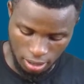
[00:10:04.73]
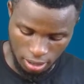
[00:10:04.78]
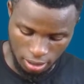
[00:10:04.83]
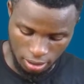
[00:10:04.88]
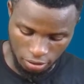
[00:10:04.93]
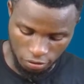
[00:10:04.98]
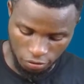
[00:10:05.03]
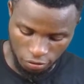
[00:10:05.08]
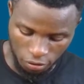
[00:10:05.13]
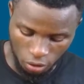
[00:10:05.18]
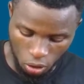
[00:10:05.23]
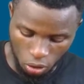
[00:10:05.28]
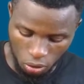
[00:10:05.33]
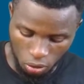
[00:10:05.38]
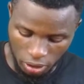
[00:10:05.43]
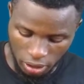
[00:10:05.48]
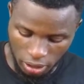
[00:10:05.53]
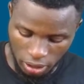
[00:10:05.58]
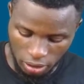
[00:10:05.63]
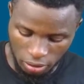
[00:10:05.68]
And the
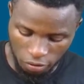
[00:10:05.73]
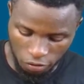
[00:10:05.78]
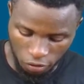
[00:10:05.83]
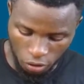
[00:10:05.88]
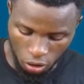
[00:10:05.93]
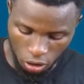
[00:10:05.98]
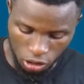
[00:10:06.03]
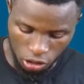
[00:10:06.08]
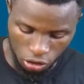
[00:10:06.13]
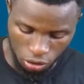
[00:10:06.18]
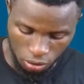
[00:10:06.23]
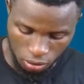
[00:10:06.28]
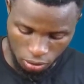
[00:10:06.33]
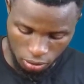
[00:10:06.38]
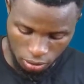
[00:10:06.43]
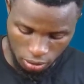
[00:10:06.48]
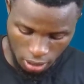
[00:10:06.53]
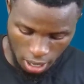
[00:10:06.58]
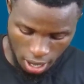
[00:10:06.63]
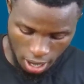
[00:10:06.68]
following
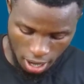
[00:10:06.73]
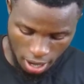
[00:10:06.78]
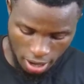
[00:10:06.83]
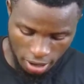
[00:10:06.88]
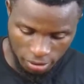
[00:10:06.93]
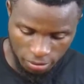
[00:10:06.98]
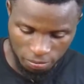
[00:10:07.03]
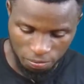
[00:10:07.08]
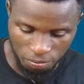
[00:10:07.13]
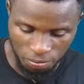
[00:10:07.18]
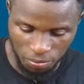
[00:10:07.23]
functions are